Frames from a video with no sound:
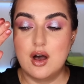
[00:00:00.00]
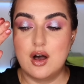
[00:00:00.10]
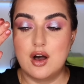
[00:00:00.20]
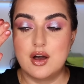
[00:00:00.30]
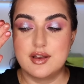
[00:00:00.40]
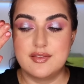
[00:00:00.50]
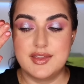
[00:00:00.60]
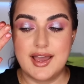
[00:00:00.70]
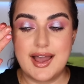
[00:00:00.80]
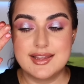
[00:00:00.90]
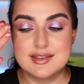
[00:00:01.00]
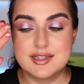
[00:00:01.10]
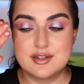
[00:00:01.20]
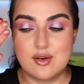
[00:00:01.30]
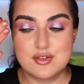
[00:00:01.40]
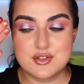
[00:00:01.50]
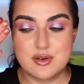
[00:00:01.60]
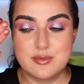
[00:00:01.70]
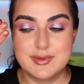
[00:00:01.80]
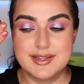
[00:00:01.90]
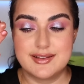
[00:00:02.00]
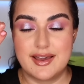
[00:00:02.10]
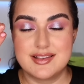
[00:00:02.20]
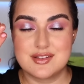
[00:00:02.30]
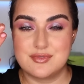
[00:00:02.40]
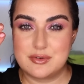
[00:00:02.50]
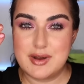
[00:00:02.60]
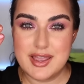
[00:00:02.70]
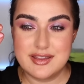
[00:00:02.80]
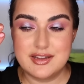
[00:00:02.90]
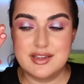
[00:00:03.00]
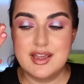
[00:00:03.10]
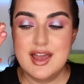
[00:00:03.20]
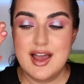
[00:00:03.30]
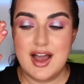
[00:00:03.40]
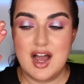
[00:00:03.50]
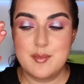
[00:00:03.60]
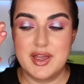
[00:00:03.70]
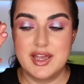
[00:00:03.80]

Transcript: on the eyelid also a really nice variety um,